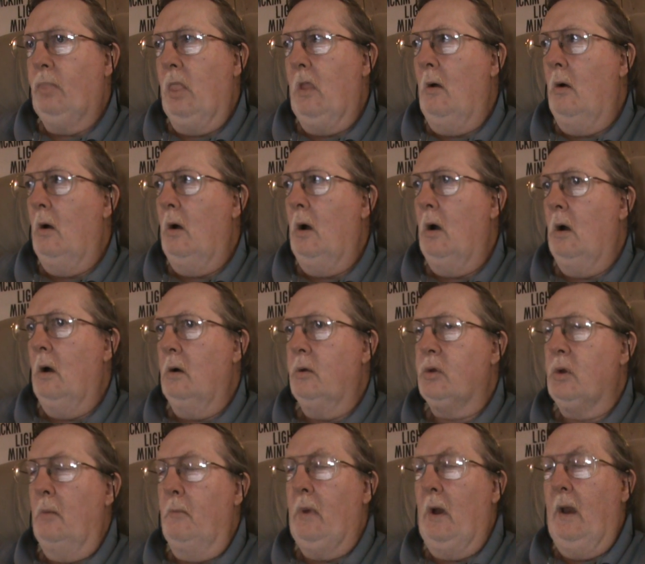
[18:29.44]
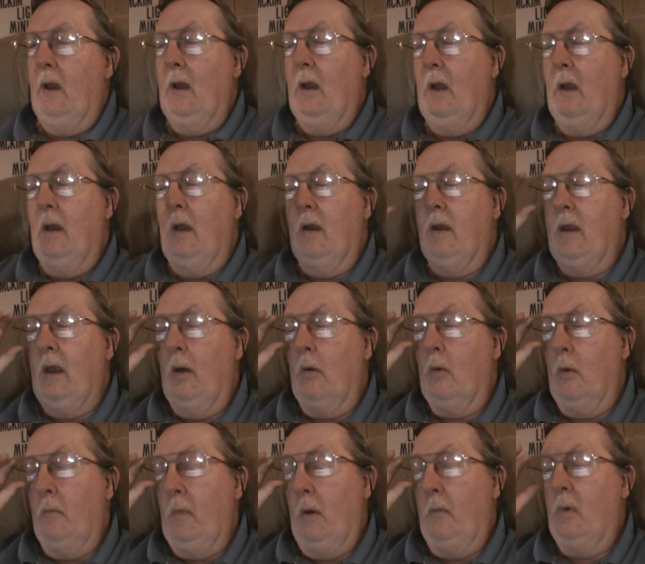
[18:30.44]
or somebody, I can't
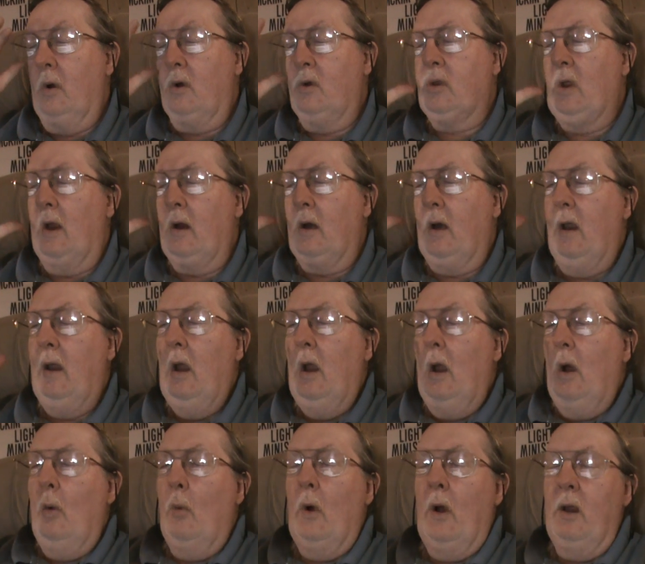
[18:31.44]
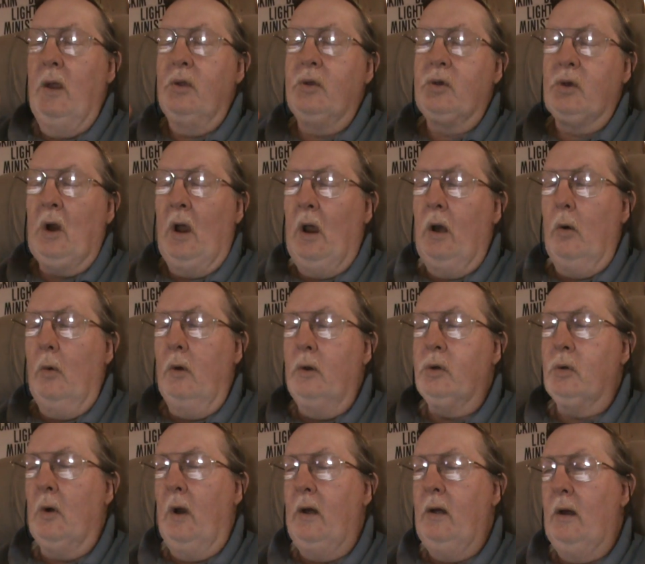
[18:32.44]
remember exactly what his title
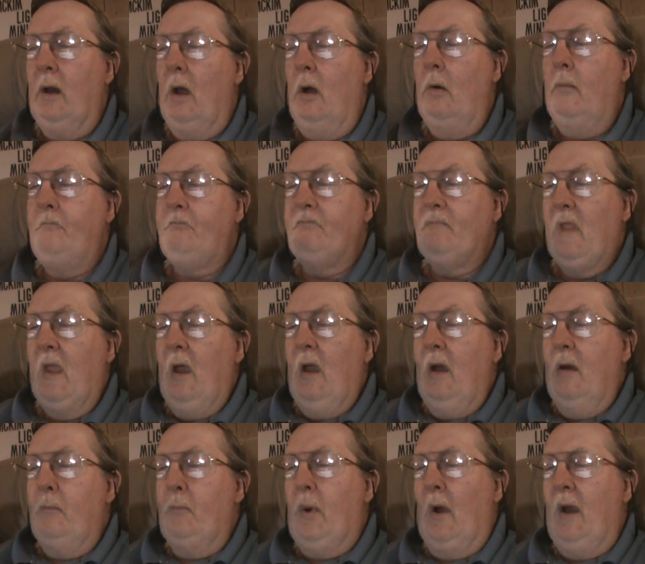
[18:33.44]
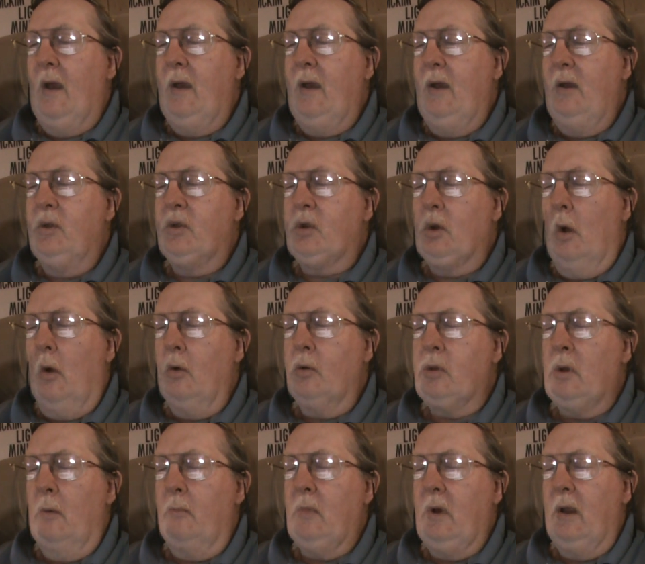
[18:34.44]
is right now, but he saw
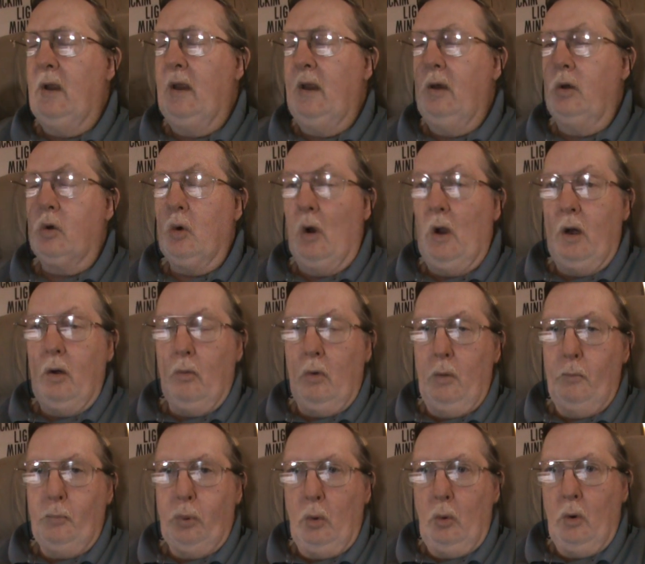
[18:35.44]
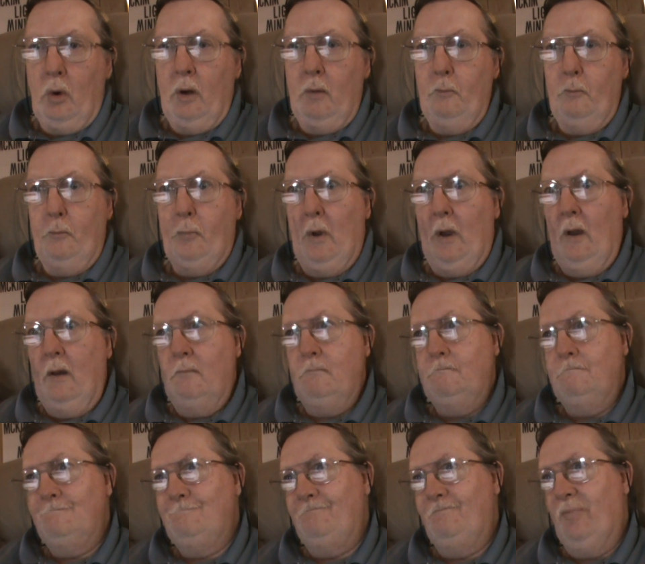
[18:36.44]
something, he tried to report it, but
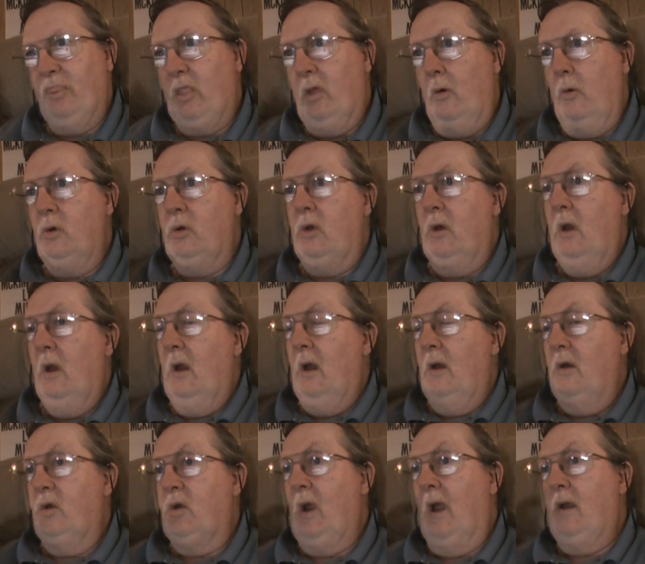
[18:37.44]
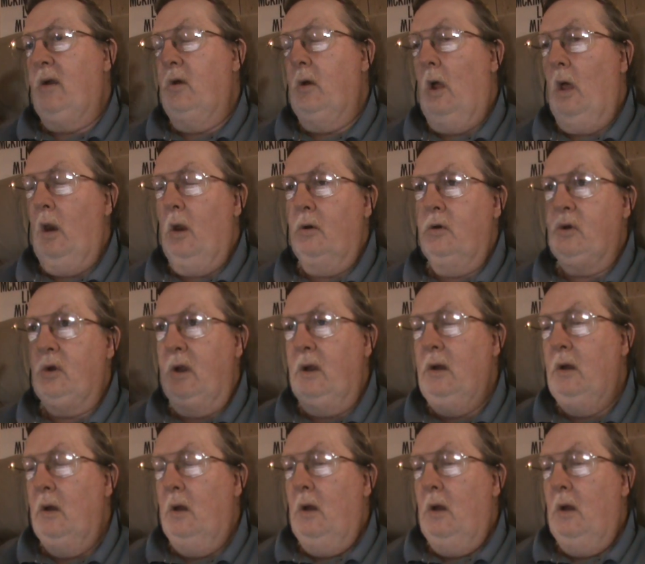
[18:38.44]
through technology,